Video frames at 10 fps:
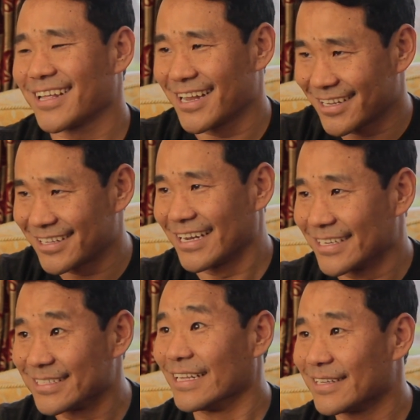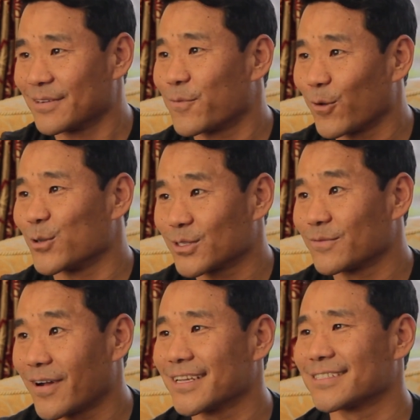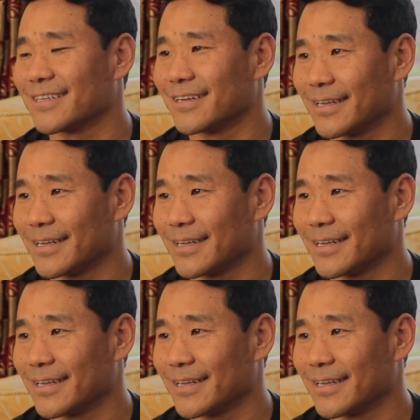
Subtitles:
and then it flows faster